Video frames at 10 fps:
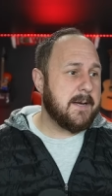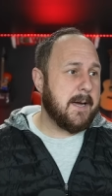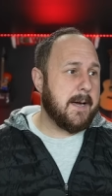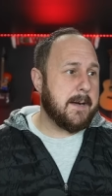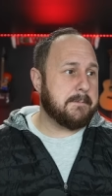
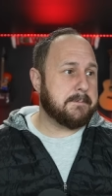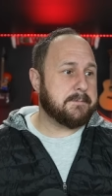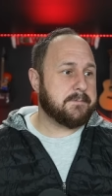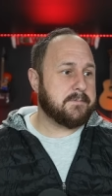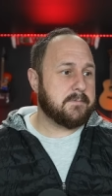Um,
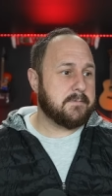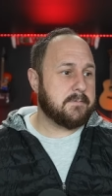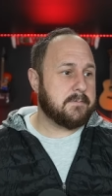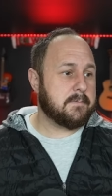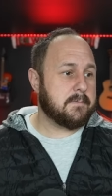
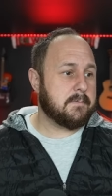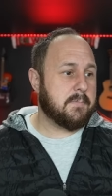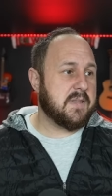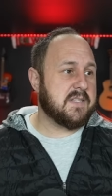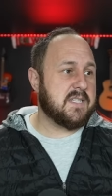
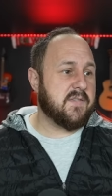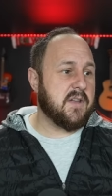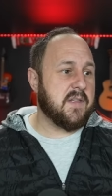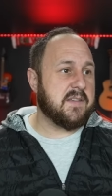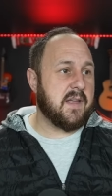but this is the
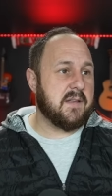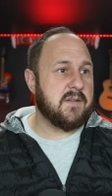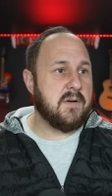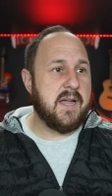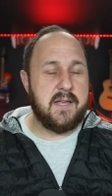video they did,
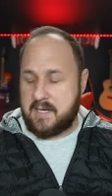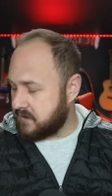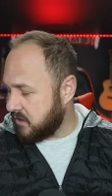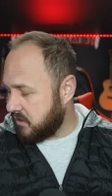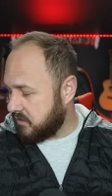right? And
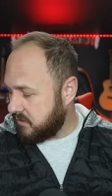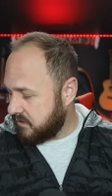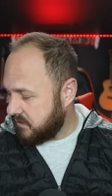so